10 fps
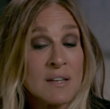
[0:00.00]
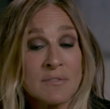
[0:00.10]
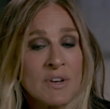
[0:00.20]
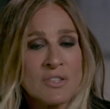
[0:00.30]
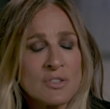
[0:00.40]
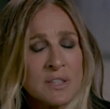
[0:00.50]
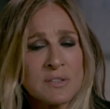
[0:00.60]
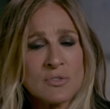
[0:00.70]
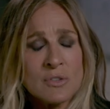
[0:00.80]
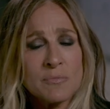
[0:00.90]
then eventually
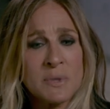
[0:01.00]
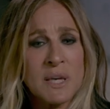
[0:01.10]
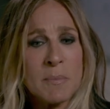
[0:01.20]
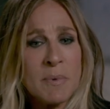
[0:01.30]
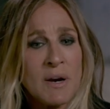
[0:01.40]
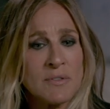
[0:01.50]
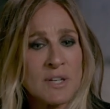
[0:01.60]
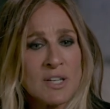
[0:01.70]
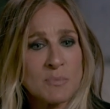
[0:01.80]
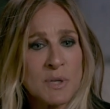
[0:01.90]
it sort of became apparent
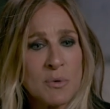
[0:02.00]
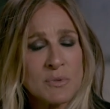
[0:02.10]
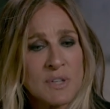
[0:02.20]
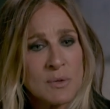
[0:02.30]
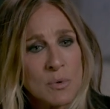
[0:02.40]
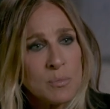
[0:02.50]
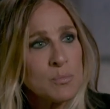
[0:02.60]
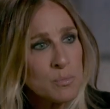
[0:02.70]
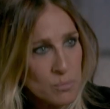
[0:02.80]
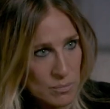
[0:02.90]
that HBO was like, well,
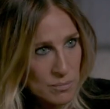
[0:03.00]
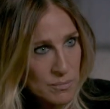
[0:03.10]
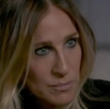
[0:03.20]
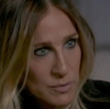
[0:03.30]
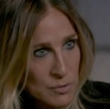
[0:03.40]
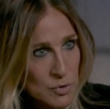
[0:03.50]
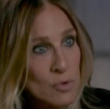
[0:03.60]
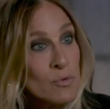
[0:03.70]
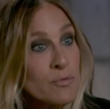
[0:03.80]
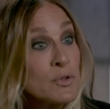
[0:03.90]

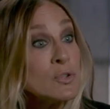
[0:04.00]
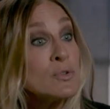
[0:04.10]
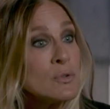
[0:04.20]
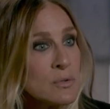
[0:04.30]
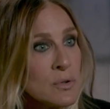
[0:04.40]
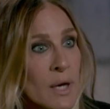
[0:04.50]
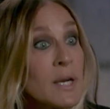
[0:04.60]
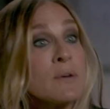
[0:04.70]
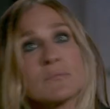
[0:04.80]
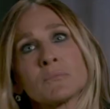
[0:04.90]
you, for you.
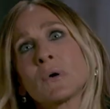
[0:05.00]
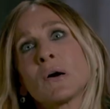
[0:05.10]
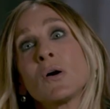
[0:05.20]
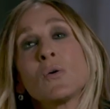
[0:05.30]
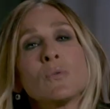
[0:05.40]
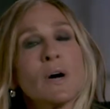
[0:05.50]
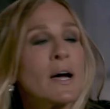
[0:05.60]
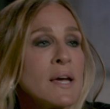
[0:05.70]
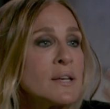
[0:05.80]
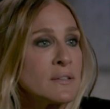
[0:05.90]
And I was, oh,
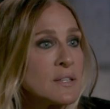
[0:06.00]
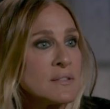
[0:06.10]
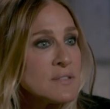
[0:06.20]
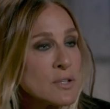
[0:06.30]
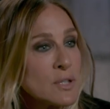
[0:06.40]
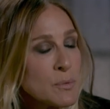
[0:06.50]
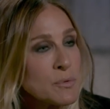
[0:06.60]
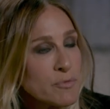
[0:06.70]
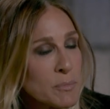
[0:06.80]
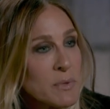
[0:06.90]
I hadn't considered it
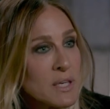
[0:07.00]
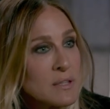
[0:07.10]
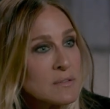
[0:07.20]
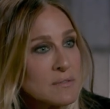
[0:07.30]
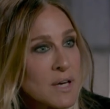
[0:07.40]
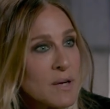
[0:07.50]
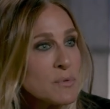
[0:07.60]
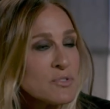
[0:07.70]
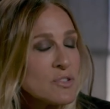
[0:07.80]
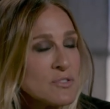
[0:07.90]
for me. I
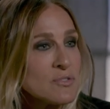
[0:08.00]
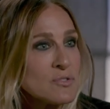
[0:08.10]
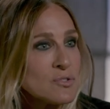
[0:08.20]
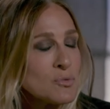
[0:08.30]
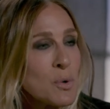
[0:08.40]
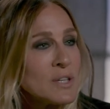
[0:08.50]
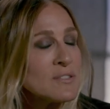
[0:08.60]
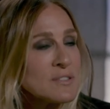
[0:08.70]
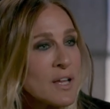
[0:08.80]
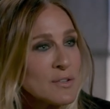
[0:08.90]
was just wanting
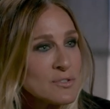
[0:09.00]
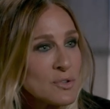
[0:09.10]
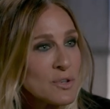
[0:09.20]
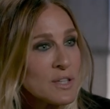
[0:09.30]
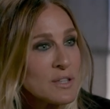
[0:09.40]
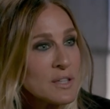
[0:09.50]
to tell a story.